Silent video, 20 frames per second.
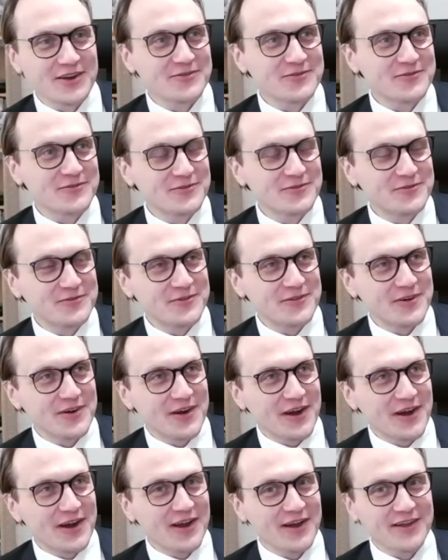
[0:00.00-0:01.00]
kind of
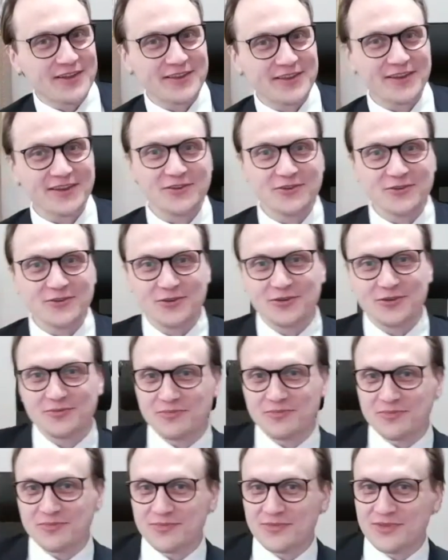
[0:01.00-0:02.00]
the
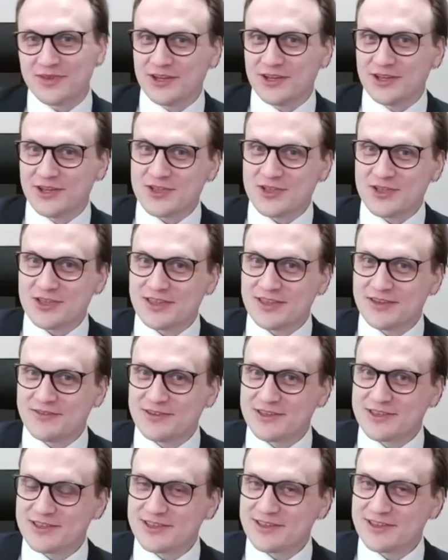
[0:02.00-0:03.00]
new
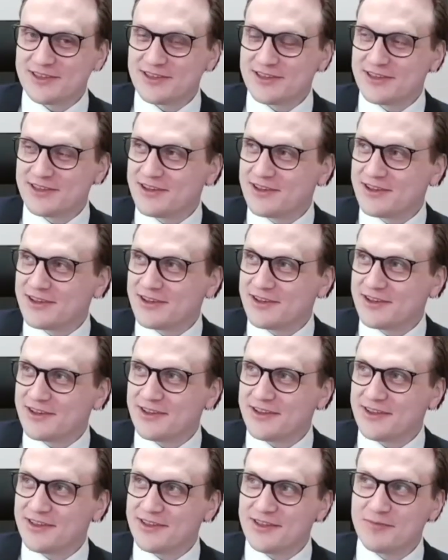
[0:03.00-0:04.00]
initiative is
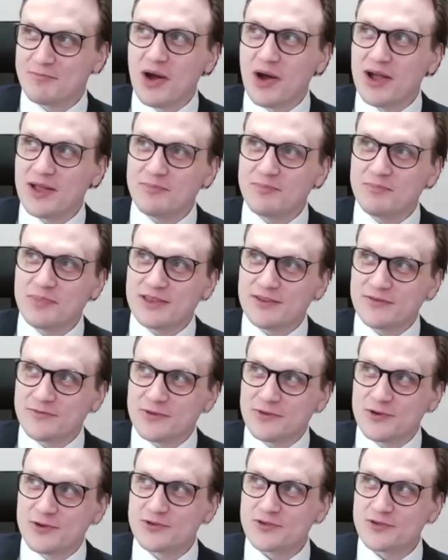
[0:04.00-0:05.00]
it might
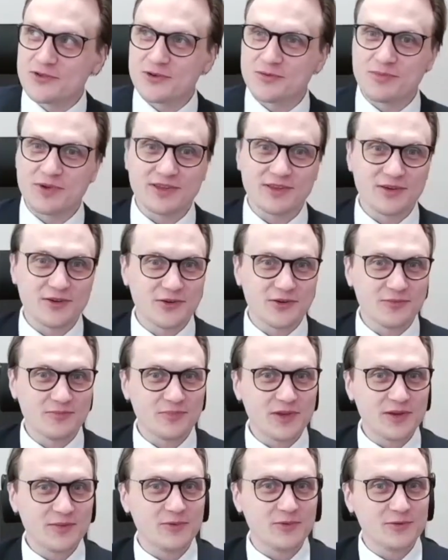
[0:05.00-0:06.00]
be the future, but the
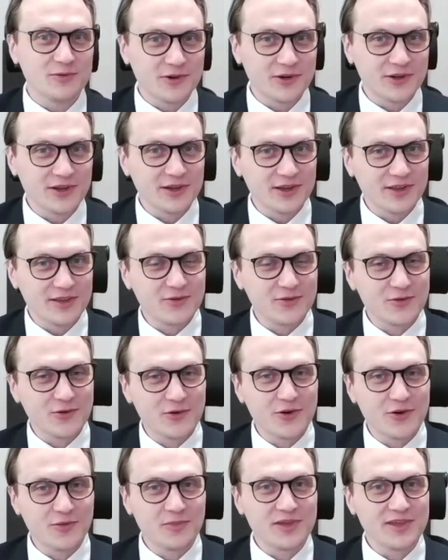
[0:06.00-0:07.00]
people working in the
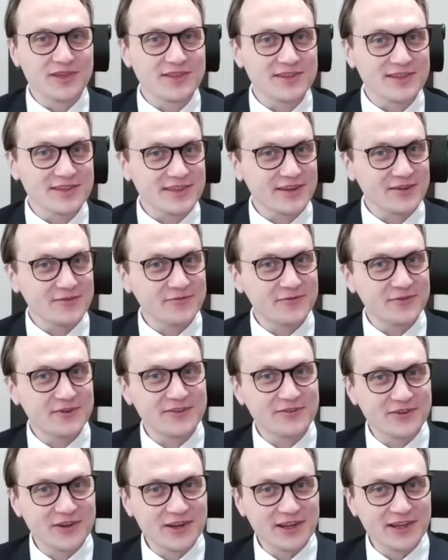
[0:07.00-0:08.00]
core business can
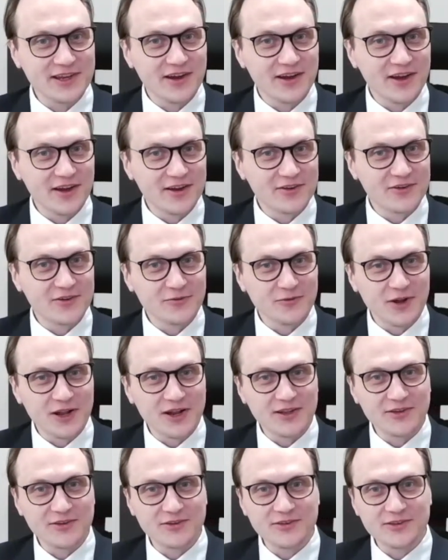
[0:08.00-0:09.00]
feel really
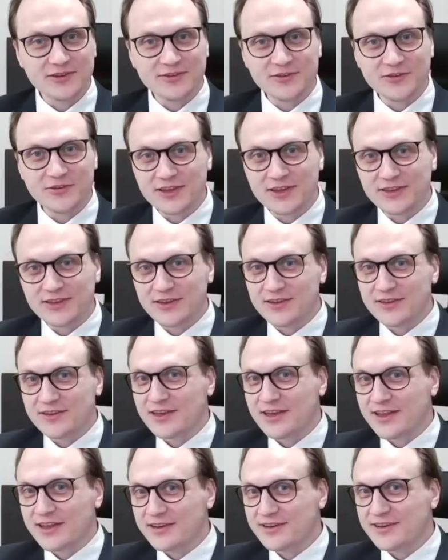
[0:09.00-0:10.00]
undervalued and
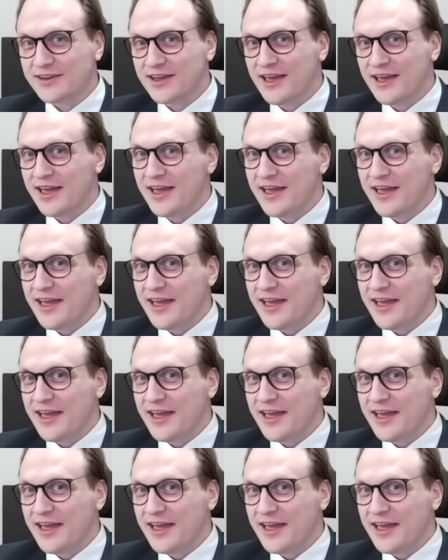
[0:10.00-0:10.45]
threatened, and